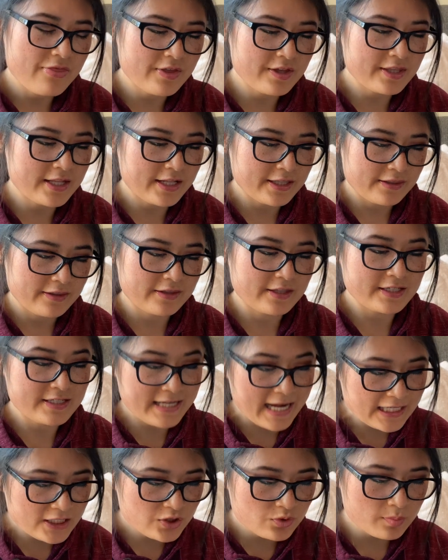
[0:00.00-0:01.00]
then the
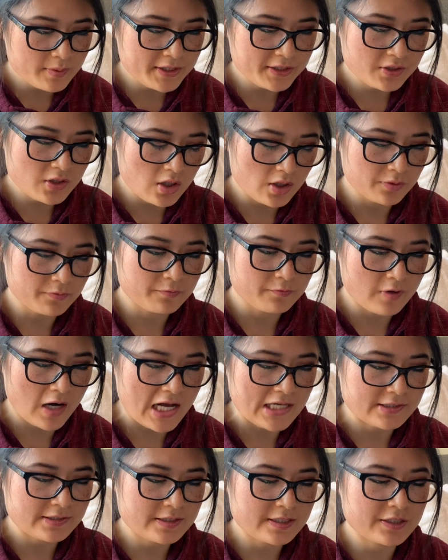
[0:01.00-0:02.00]
next one is called
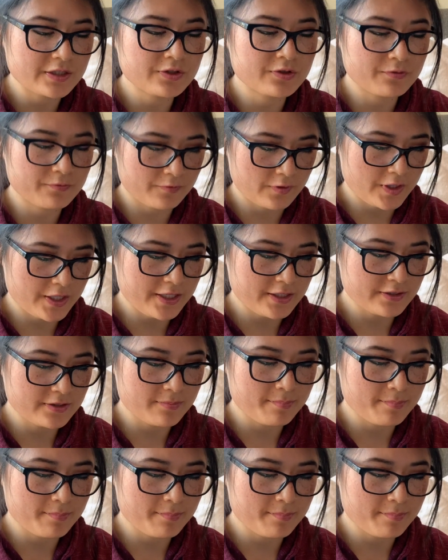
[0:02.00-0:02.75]
Frosty's Freeze,